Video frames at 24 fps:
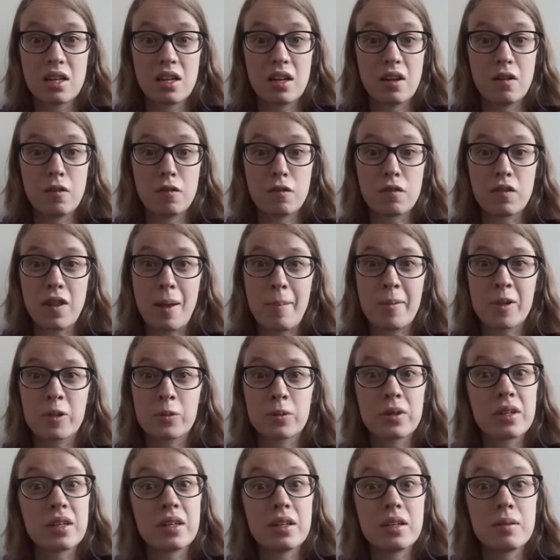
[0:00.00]

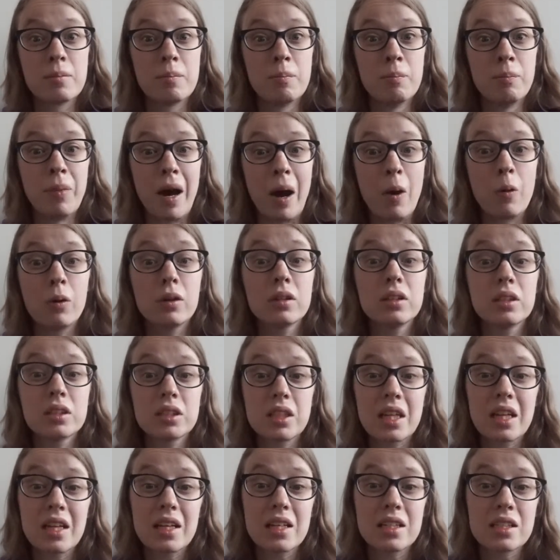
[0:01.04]
inflammatory bowel
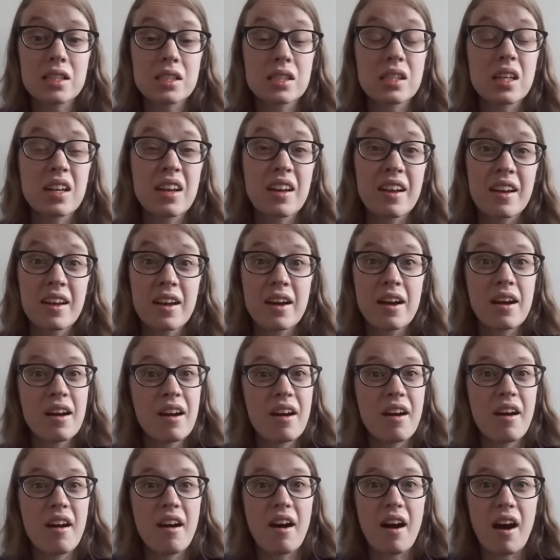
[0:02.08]
disease,
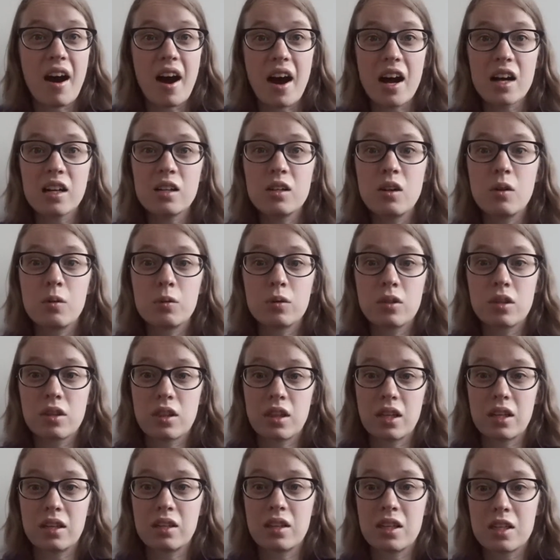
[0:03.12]
I don't
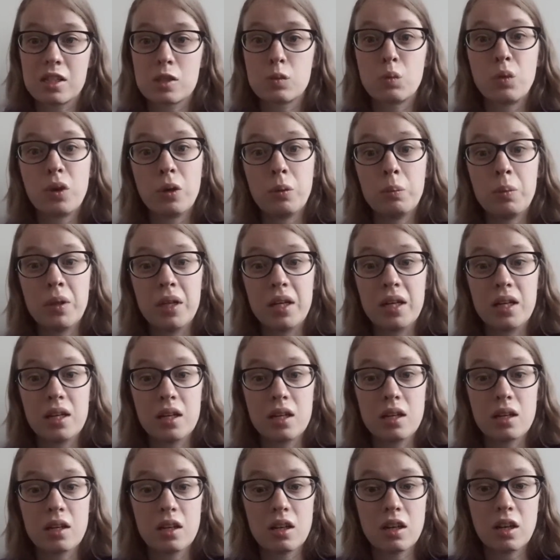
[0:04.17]
think this will
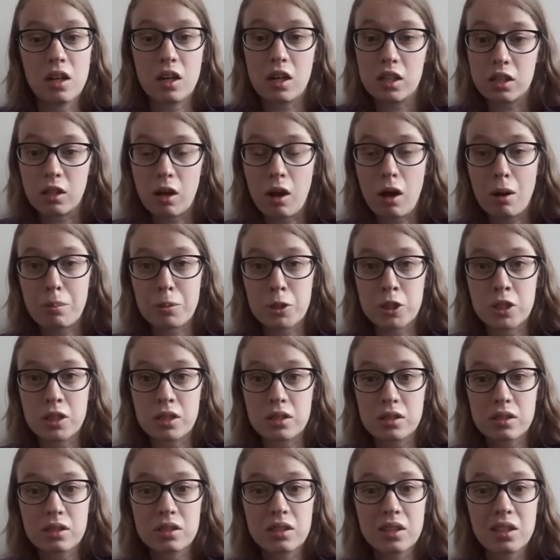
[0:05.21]
be an
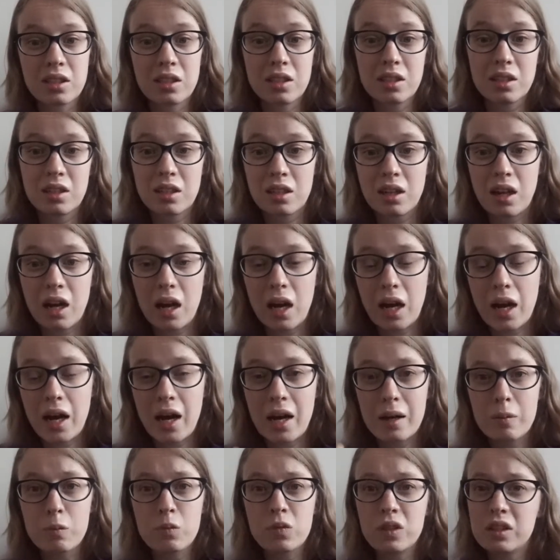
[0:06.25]
option.
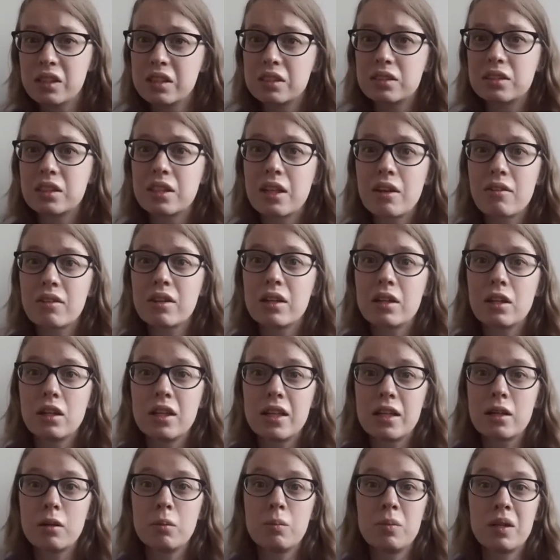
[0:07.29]
I'm willing to give it a
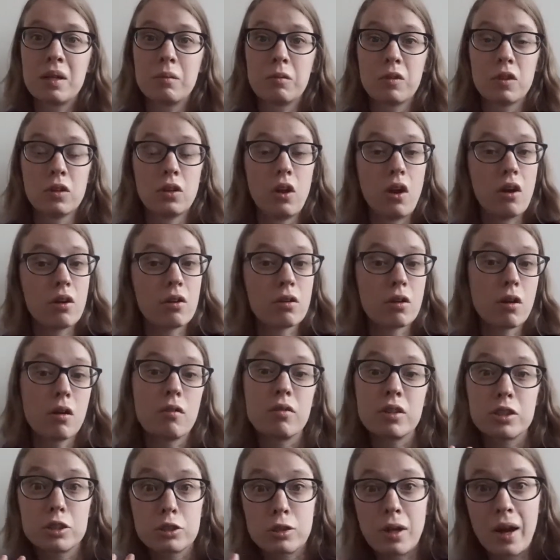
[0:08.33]
little bit longer of
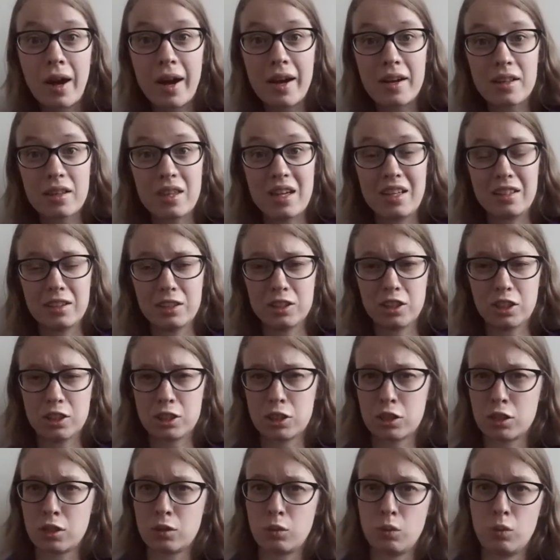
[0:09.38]
a try than
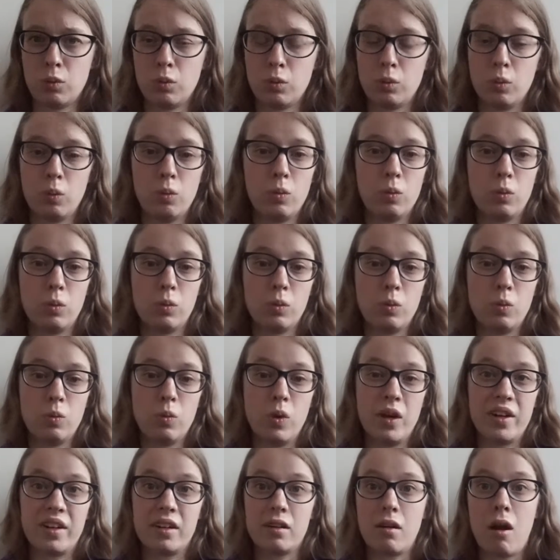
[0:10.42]
just
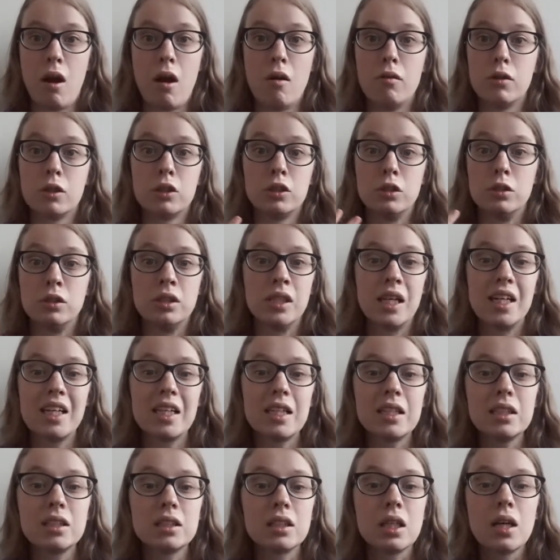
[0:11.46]
1.5 or 2
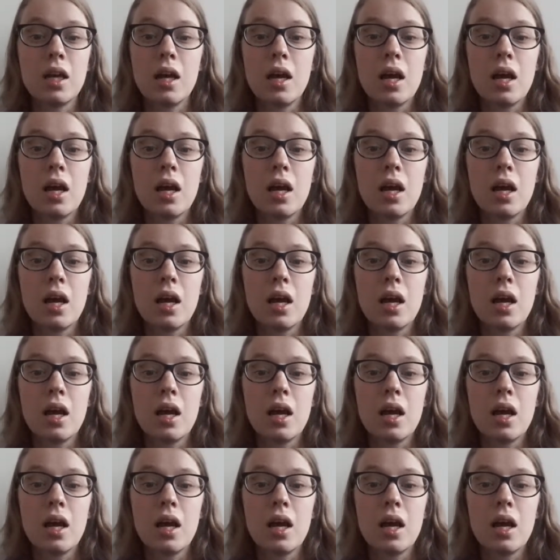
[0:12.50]
days.